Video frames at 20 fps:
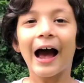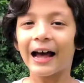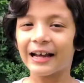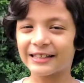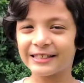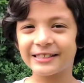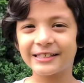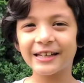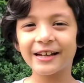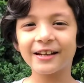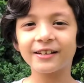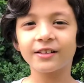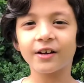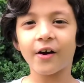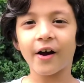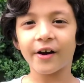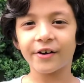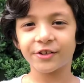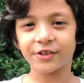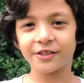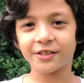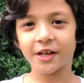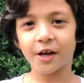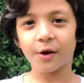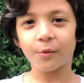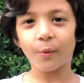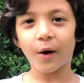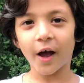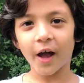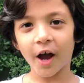I still don't
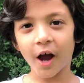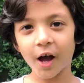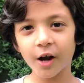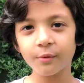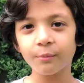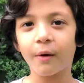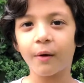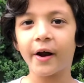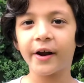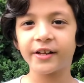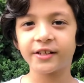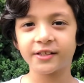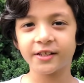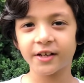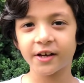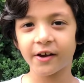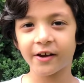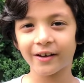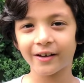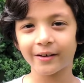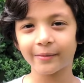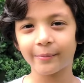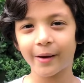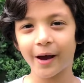understand why Hanuman is carrying a